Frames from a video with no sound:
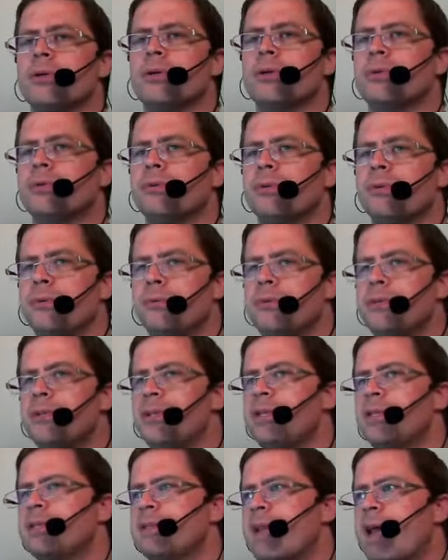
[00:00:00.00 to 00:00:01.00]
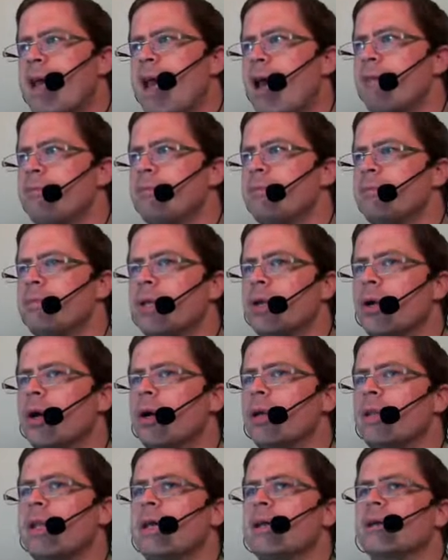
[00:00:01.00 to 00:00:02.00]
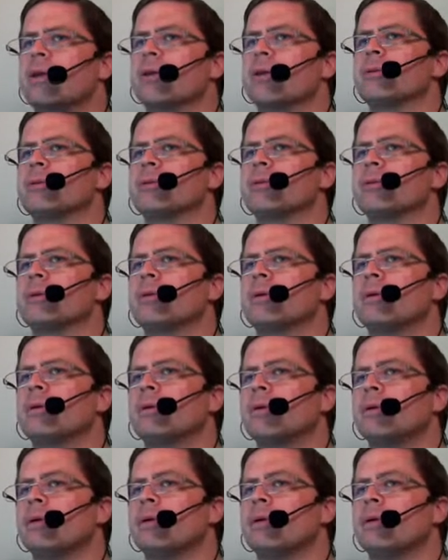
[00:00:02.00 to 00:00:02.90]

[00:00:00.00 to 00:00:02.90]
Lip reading: coaster enthusiasts haven't been on that coaster.